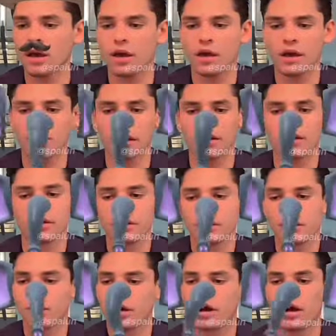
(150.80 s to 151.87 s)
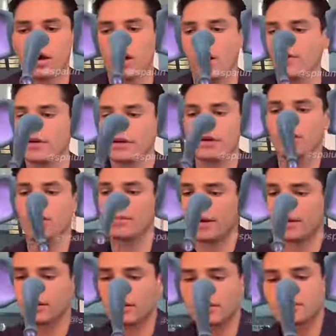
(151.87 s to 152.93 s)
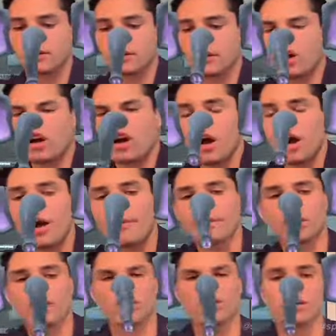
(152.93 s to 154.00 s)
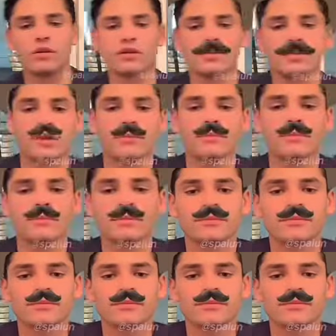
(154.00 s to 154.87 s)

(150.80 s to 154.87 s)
And, and I already know about this. I'm going to go a little deep.